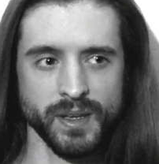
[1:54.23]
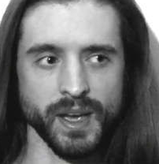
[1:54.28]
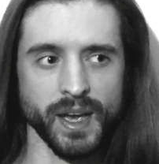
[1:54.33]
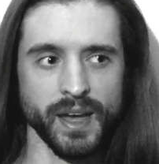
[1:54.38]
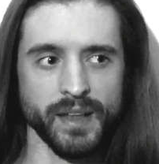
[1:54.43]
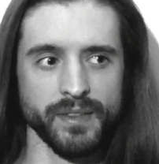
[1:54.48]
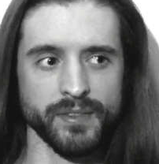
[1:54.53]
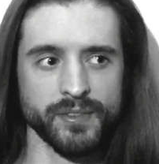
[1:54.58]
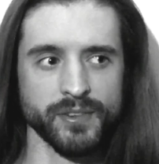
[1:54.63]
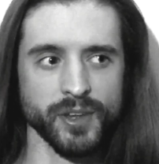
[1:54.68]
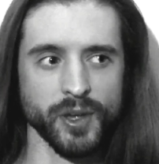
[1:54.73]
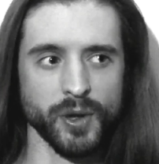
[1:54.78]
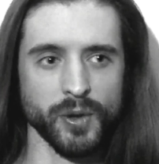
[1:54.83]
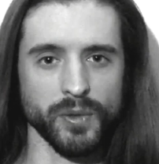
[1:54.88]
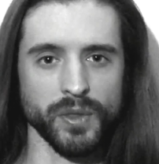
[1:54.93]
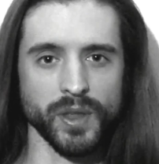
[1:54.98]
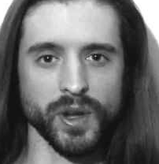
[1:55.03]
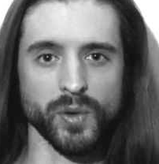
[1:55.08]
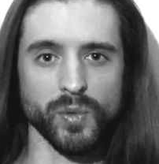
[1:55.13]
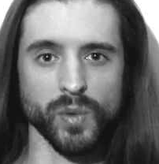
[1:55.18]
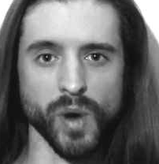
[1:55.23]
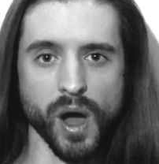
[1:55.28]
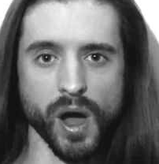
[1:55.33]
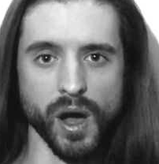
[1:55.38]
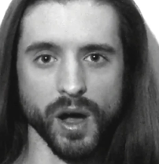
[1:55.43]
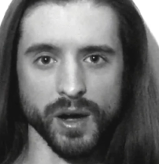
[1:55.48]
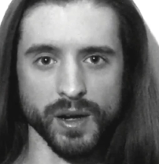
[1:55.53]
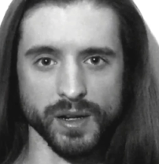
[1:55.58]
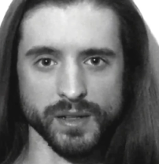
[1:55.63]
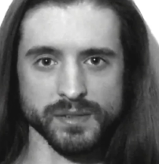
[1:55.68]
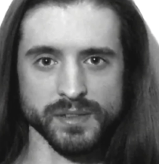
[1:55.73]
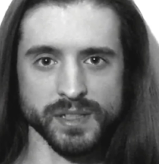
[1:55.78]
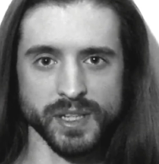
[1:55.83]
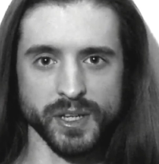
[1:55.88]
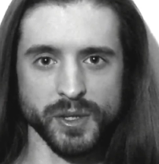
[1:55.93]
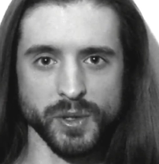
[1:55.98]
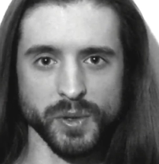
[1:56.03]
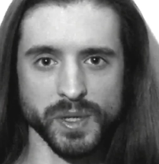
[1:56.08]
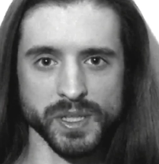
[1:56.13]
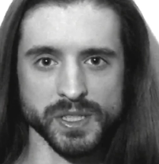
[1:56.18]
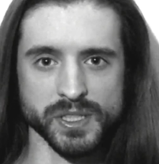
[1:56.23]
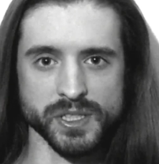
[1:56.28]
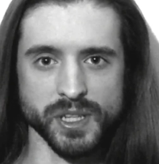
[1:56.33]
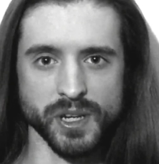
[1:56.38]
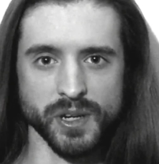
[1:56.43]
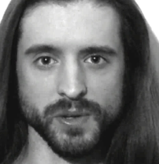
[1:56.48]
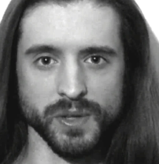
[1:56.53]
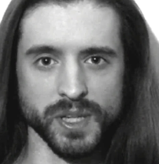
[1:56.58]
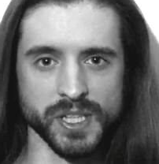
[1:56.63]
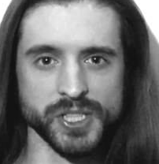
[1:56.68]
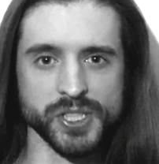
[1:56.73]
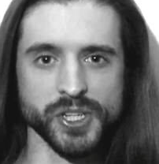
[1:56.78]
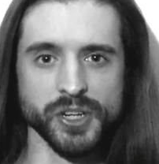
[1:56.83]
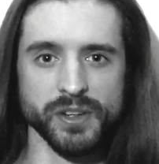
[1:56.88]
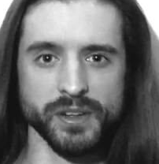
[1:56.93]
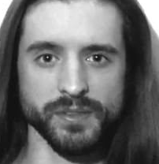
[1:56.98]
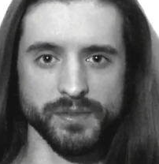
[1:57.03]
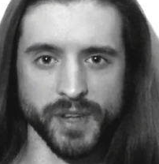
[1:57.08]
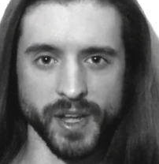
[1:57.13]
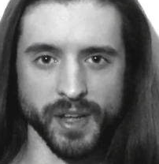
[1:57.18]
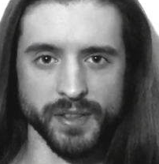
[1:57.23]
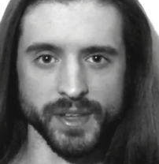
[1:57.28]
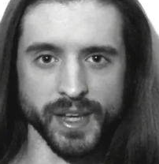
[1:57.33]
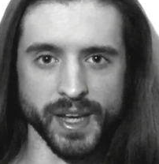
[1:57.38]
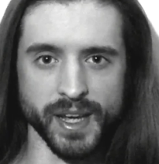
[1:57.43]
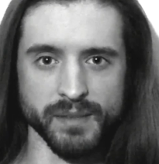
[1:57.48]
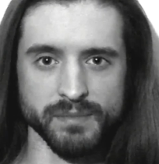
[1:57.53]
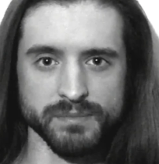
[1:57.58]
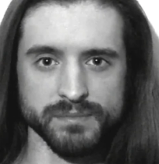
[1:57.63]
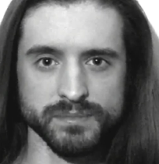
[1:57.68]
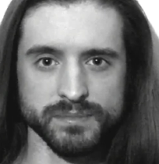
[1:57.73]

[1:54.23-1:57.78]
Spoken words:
and so they're wrong in doing so. They shouldn't have done that.